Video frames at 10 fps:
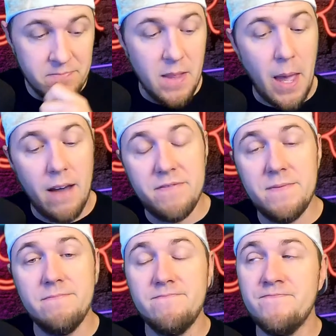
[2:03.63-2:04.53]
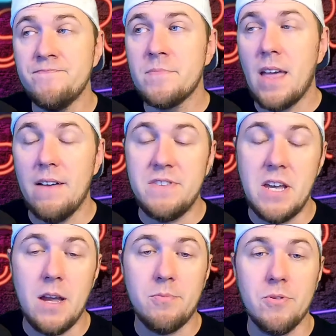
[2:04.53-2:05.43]
F, F
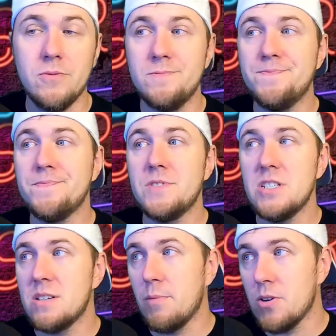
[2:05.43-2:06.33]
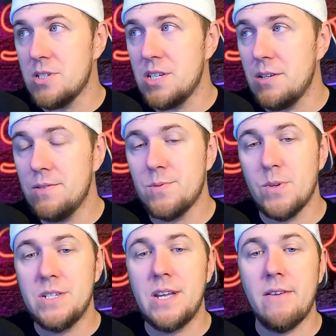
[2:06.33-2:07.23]
D A approval. Just emergency use,
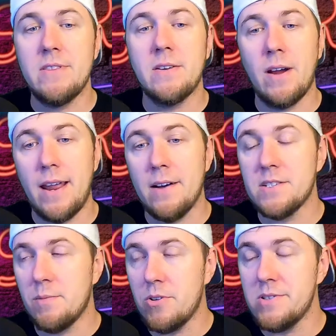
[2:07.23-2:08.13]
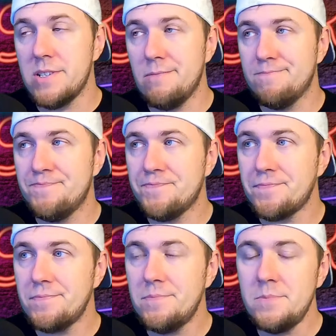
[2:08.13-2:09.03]
which everything right now is an emergency.
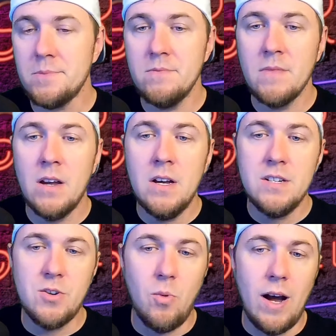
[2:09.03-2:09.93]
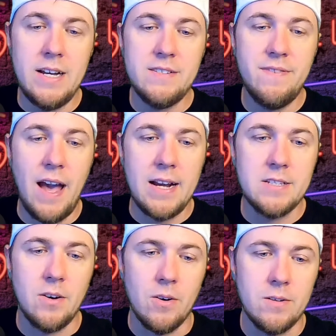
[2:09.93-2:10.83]
So why is
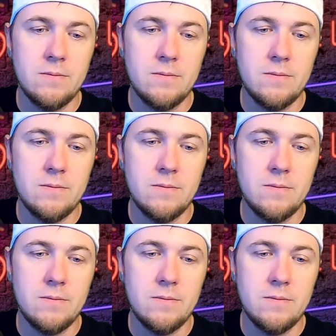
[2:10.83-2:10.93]
VaxArt